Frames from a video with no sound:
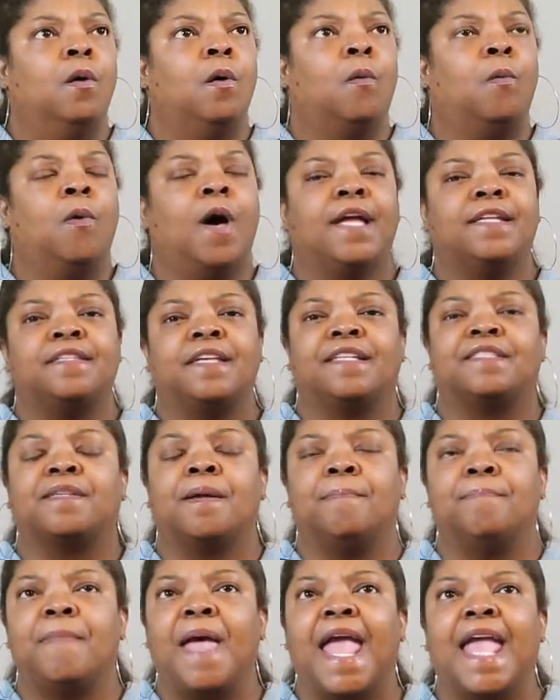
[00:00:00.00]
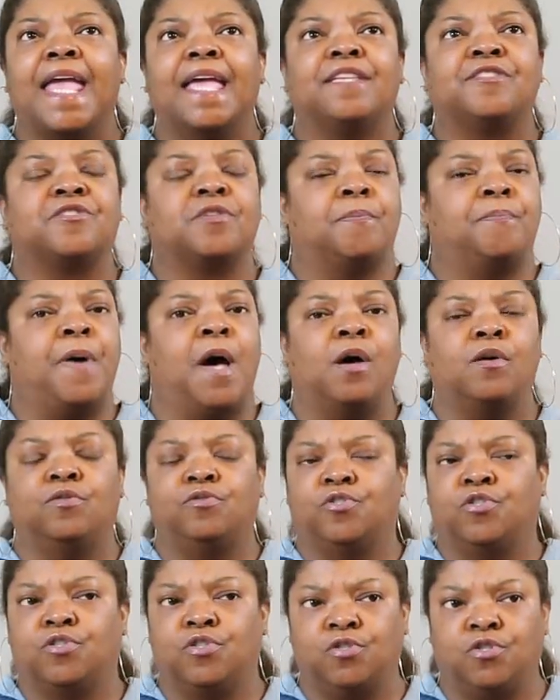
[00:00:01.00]
what does a man
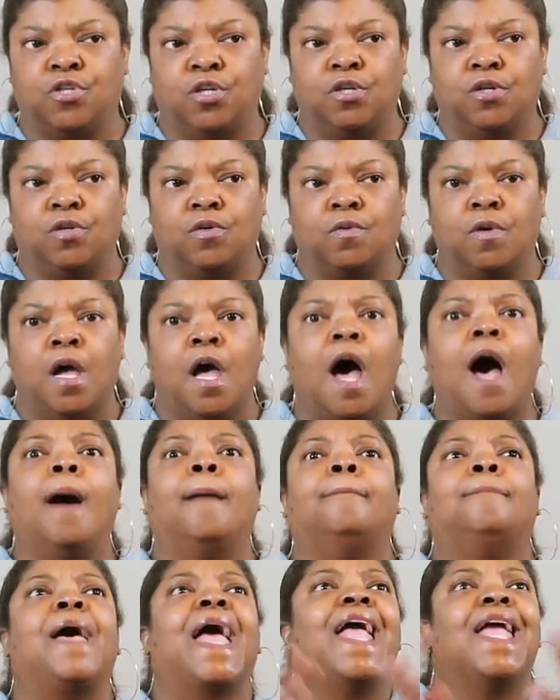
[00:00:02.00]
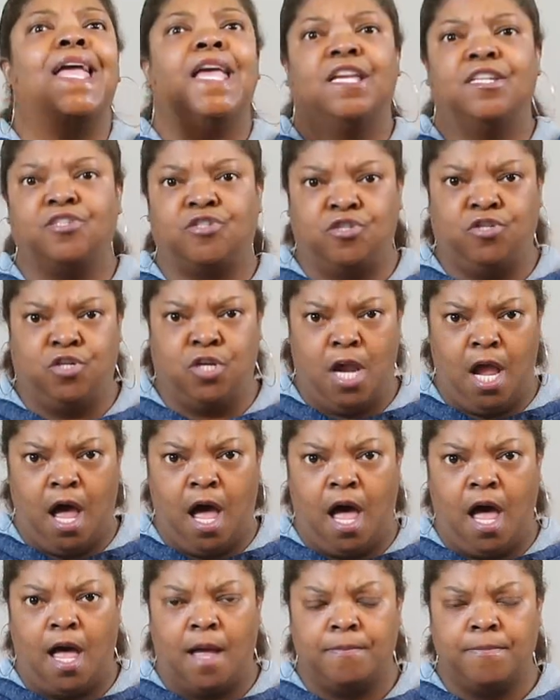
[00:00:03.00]
supposed to do? A man's
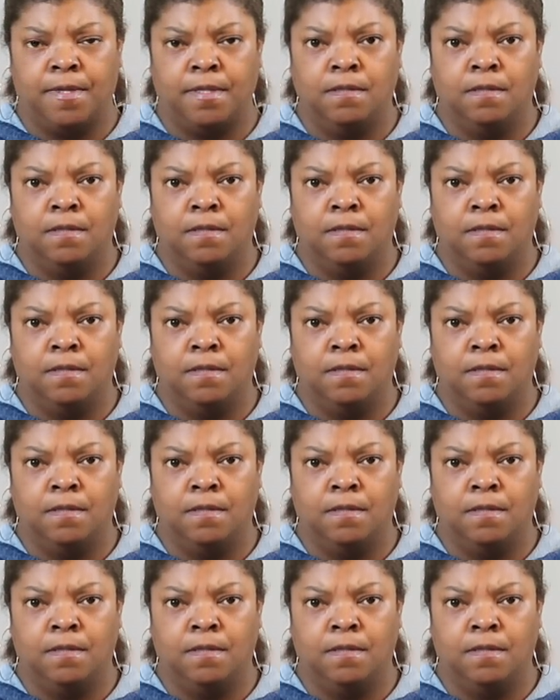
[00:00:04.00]
job.